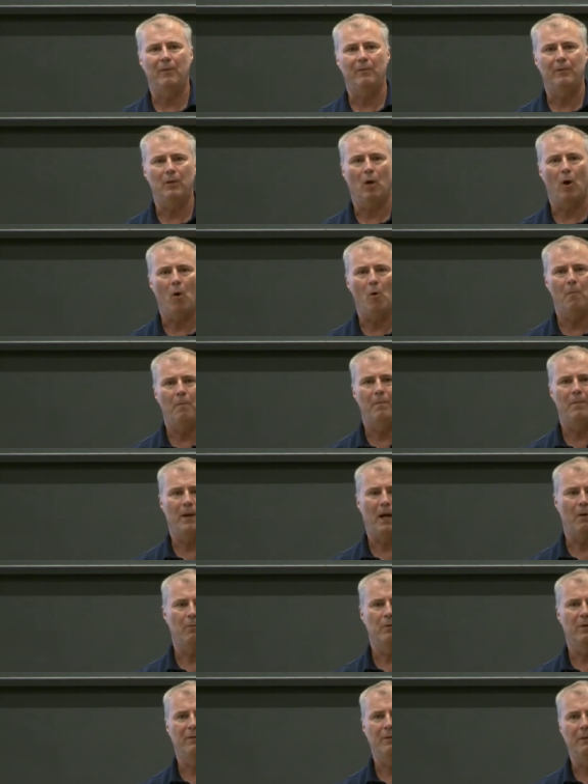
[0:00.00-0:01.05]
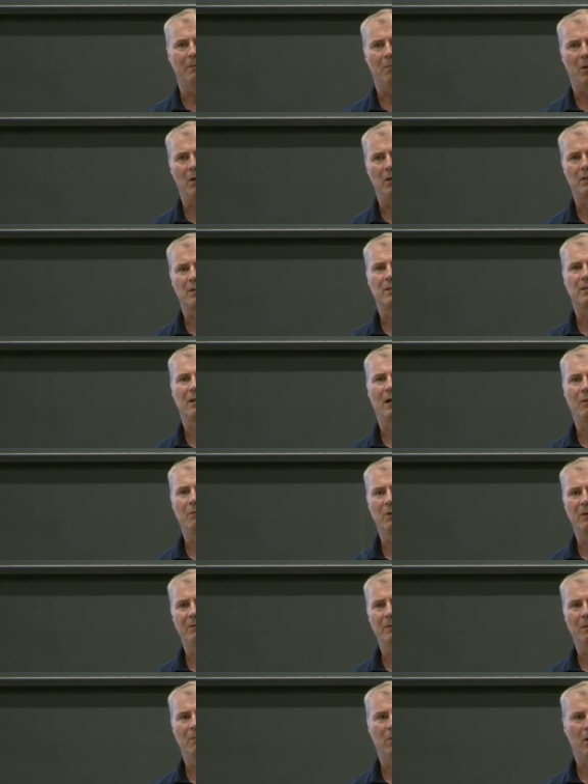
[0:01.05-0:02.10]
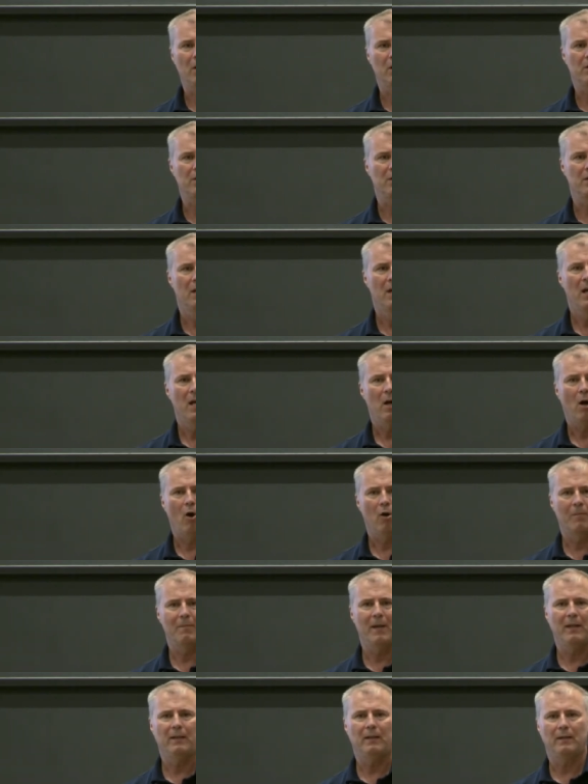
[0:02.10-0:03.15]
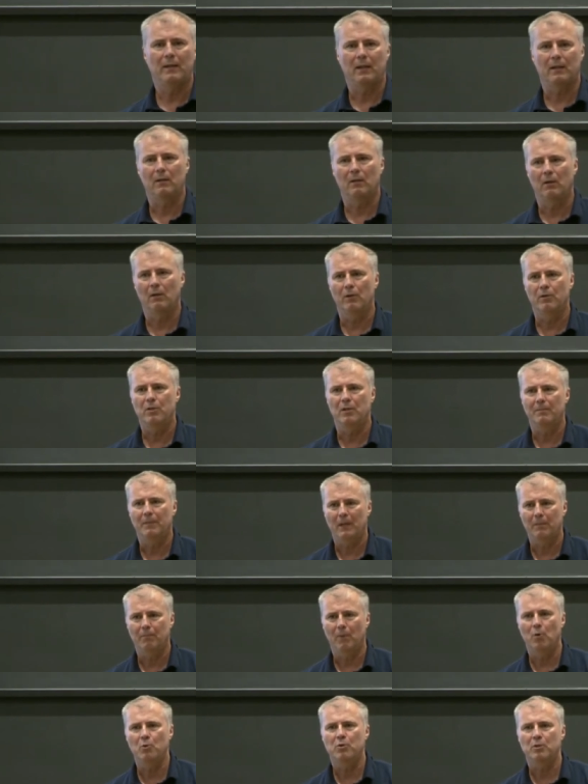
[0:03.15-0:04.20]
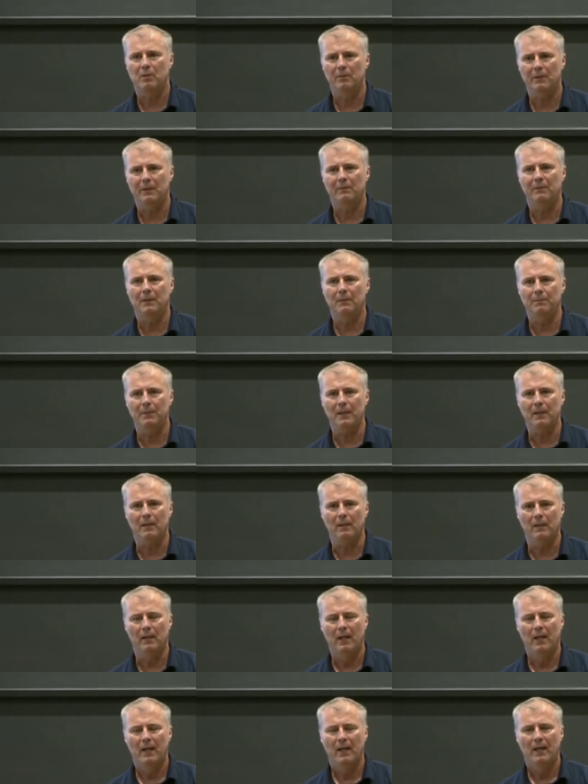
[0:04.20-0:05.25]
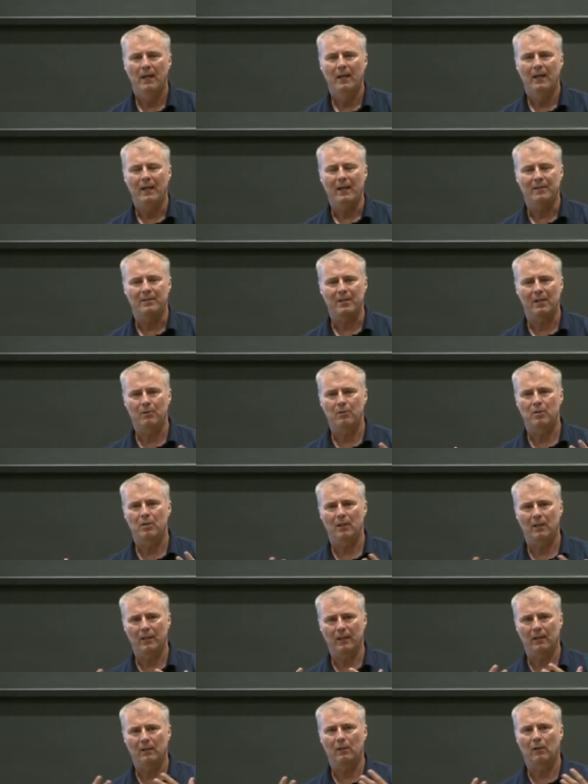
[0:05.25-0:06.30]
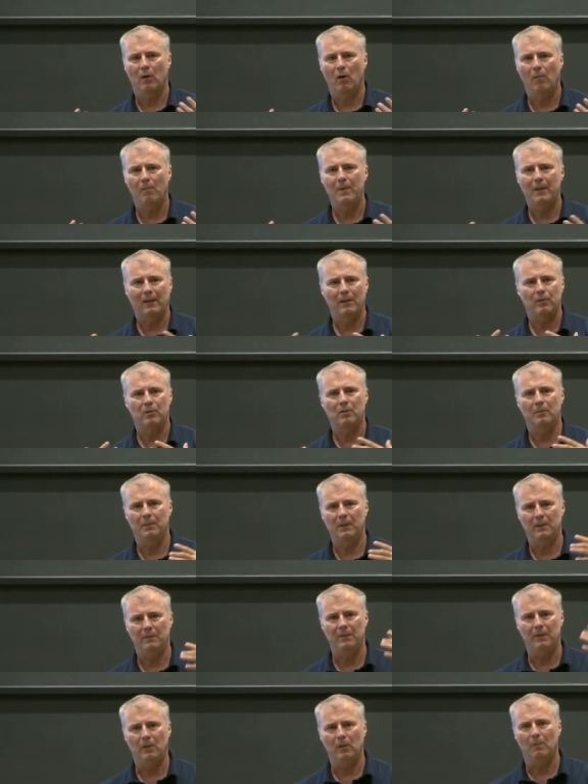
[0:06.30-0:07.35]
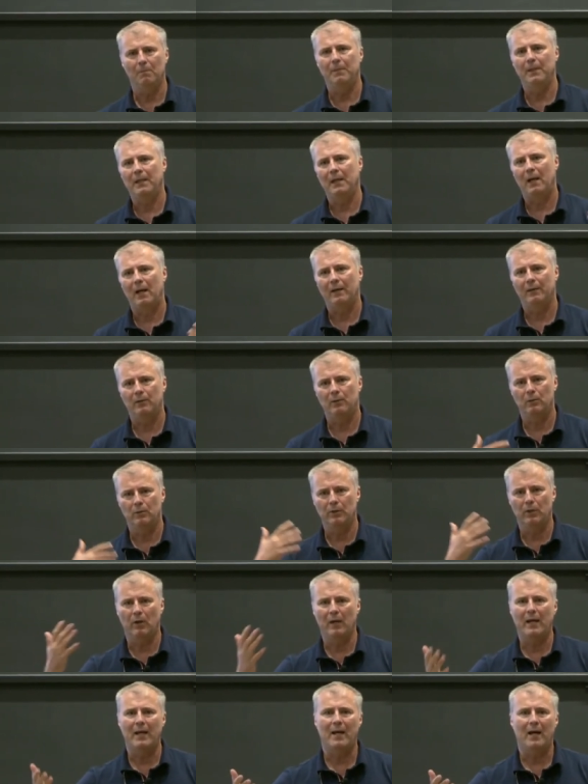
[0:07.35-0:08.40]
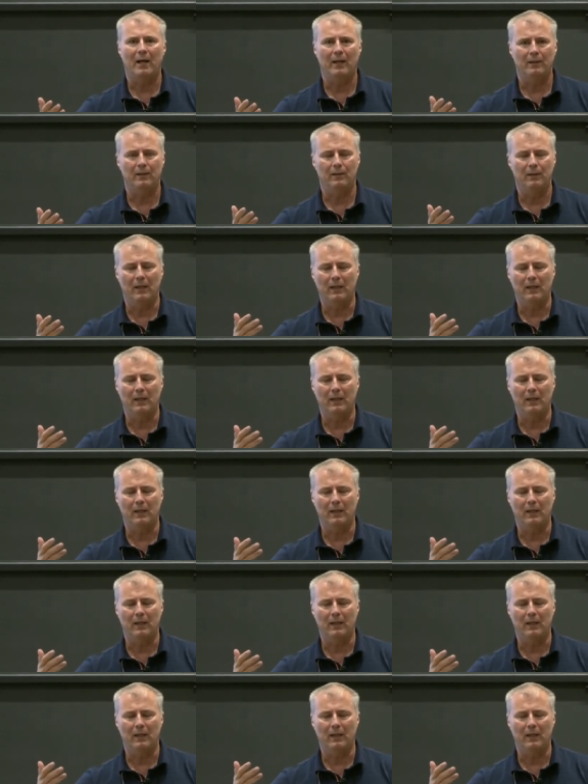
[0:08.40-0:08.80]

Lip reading: of the out of the box augmented technology, but most of it will be essentially cooperation between your BI tool, your AI,